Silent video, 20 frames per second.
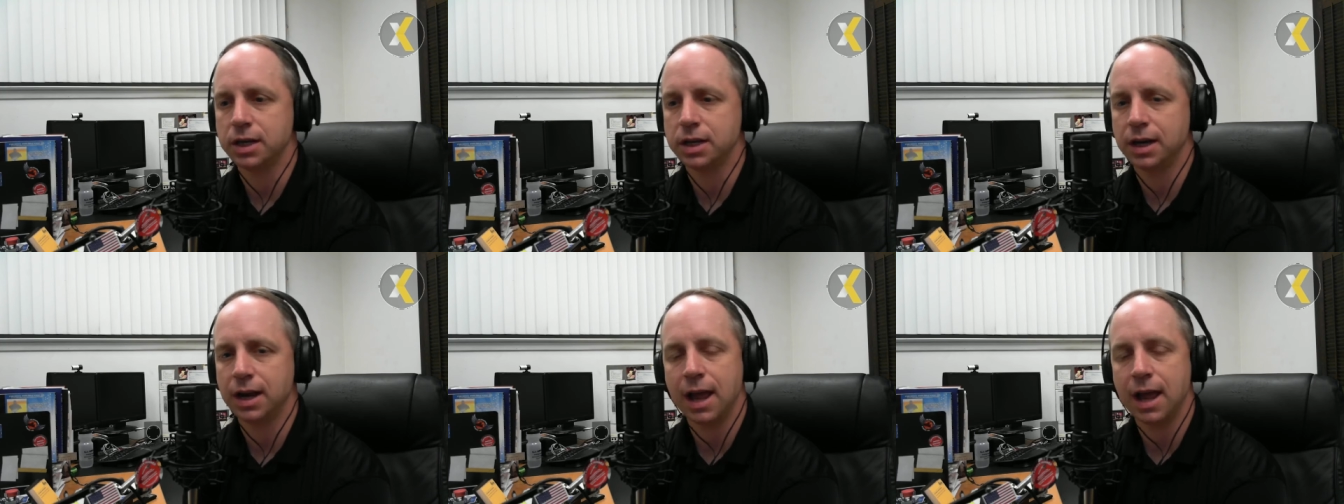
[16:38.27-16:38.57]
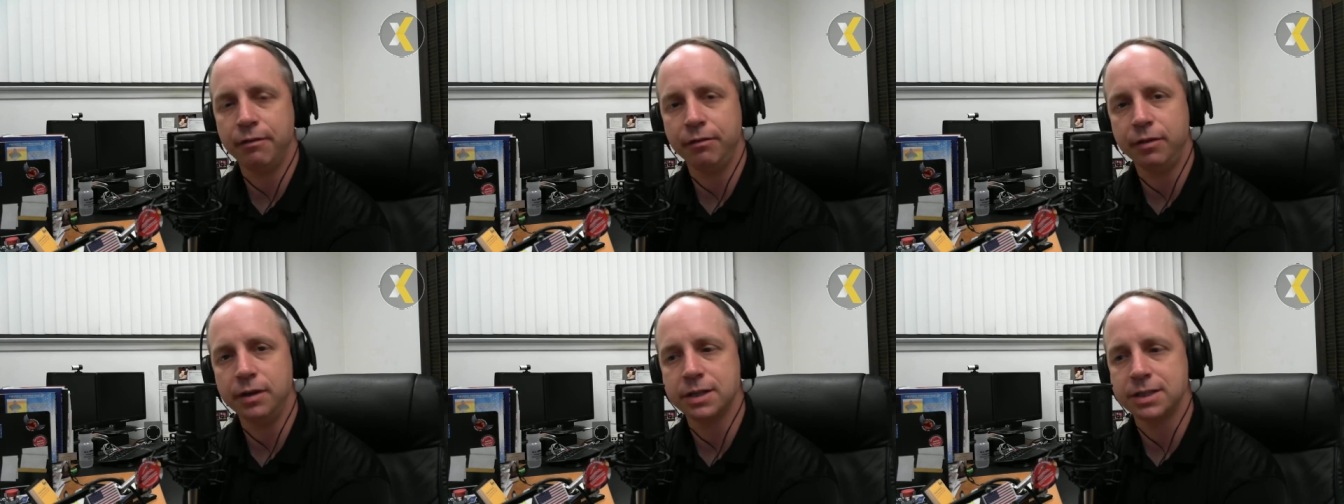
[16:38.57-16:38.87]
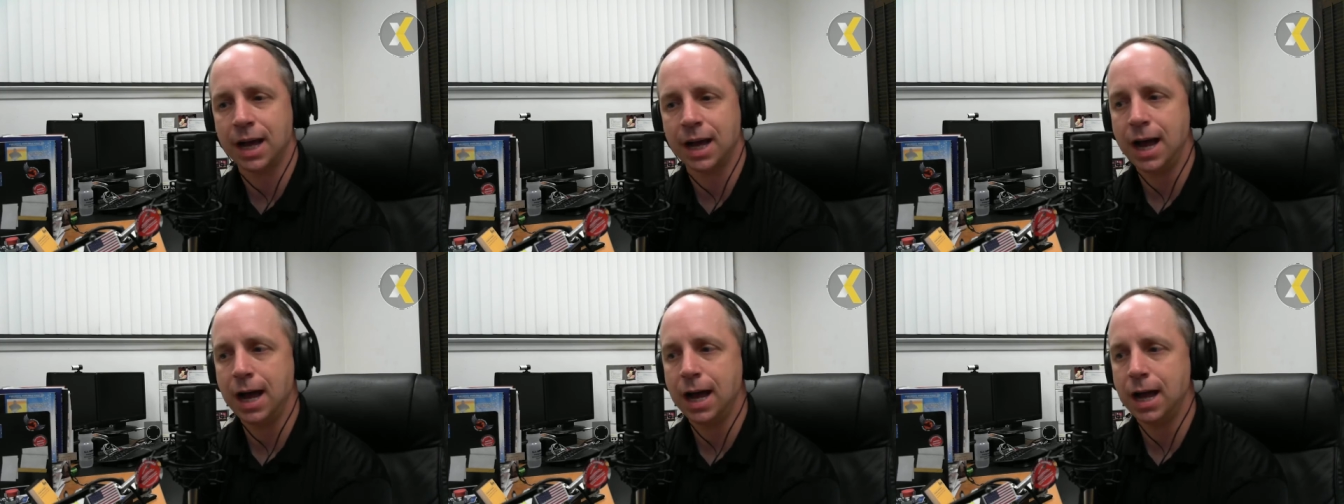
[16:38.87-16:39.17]
And every
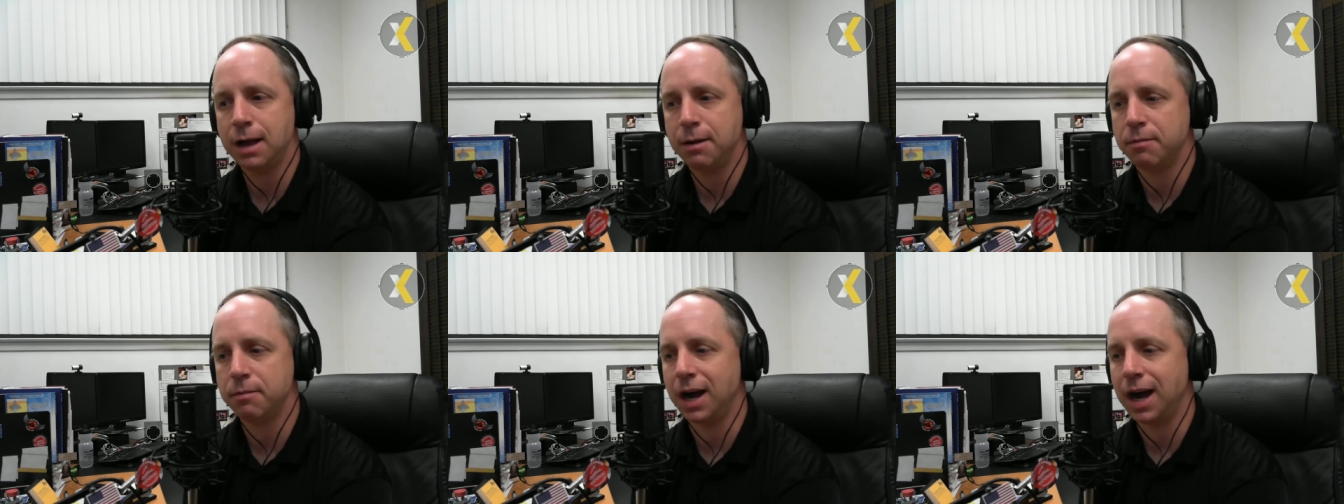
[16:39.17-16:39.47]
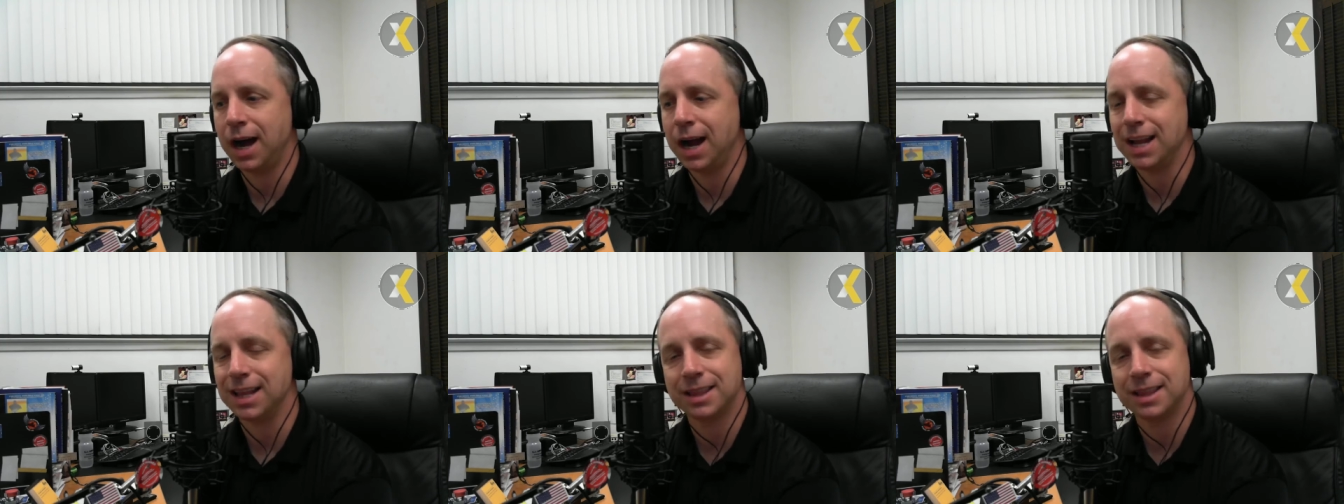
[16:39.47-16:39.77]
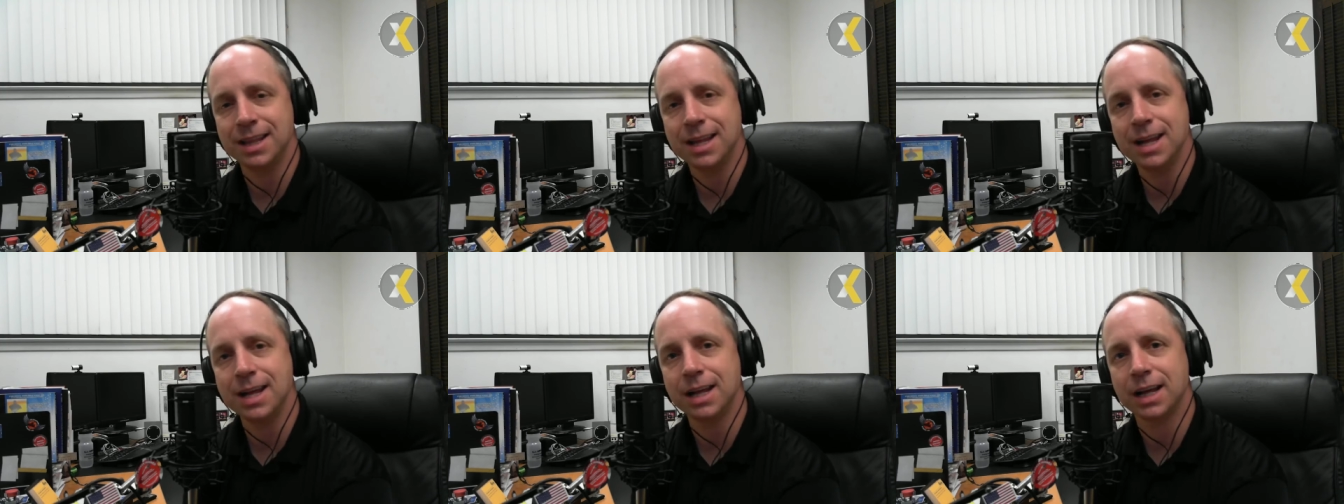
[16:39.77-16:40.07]
time I
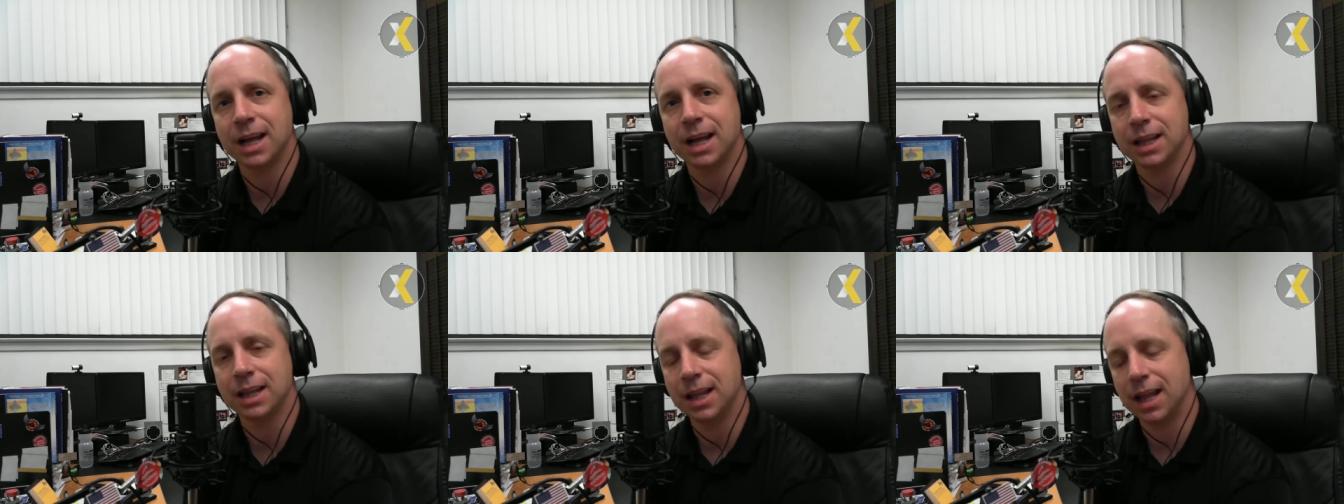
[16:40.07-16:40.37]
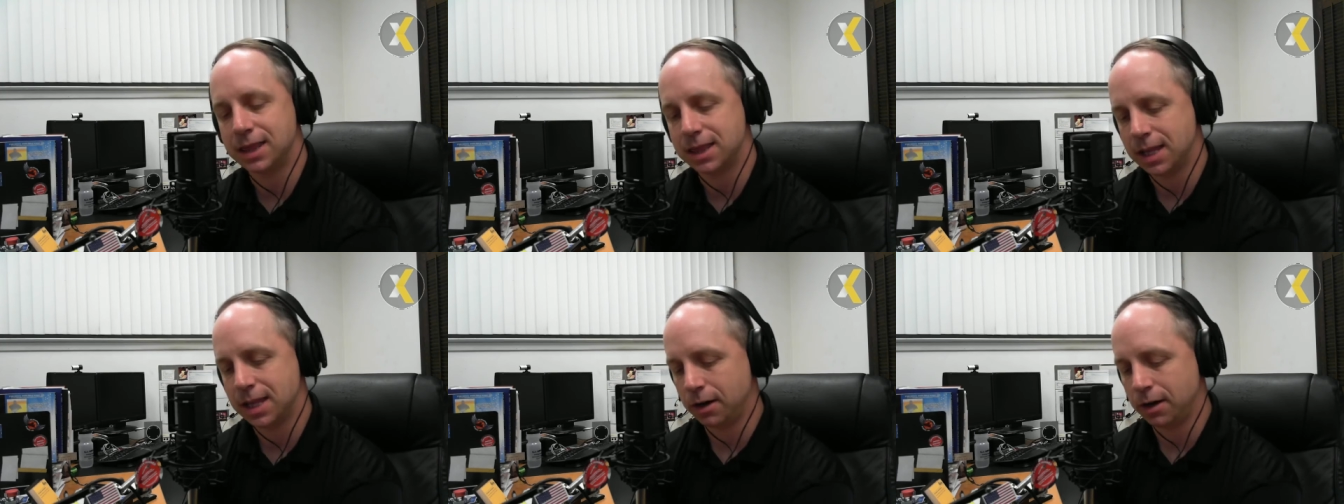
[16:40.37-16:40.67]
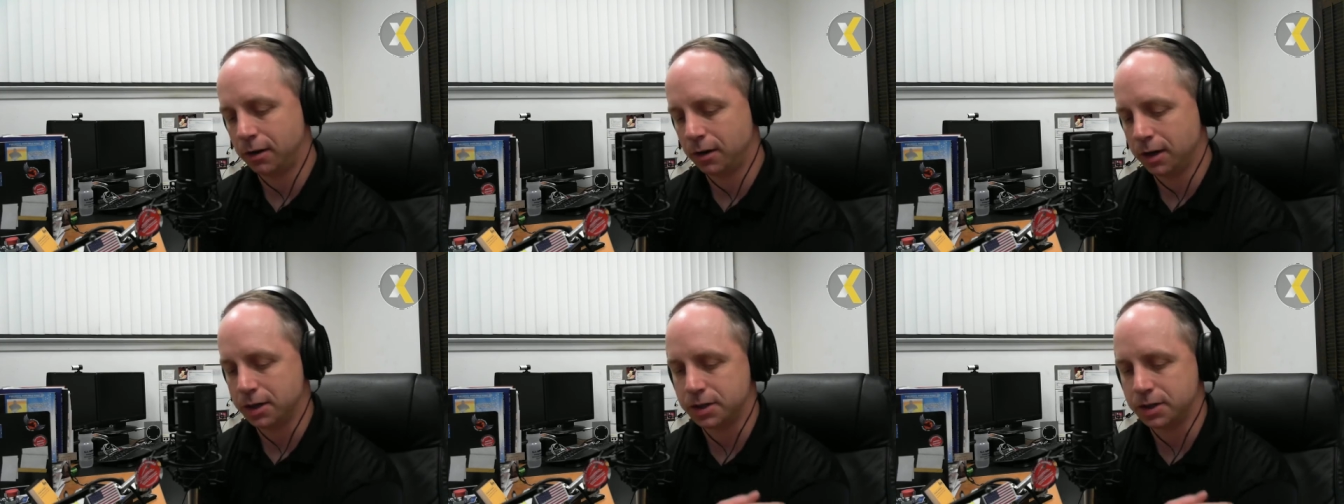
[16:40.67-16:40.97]
think that
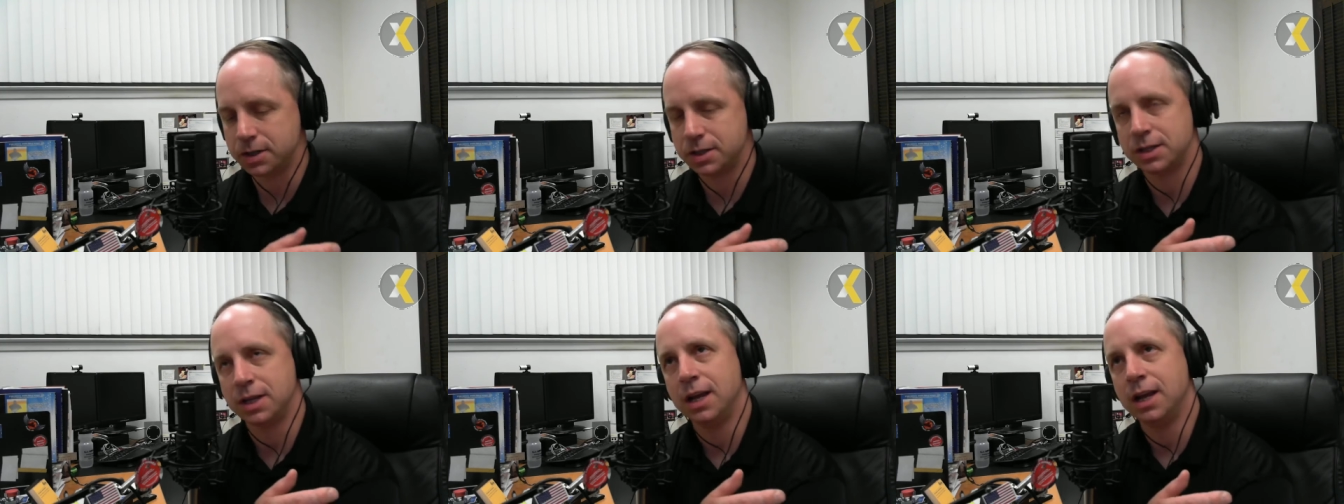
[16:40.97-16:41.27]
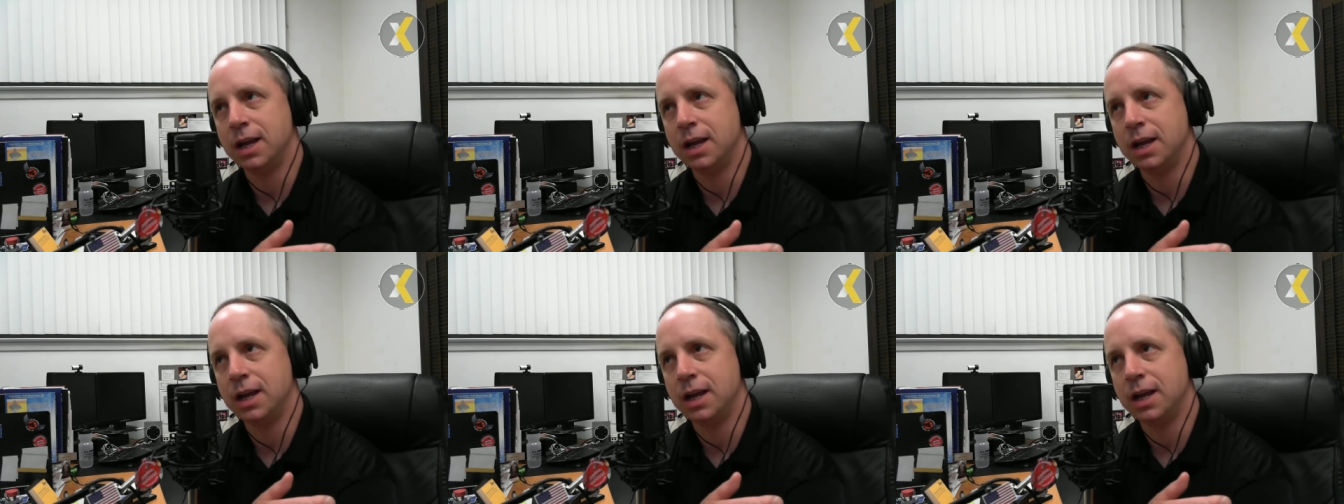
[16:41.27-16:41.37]
there is,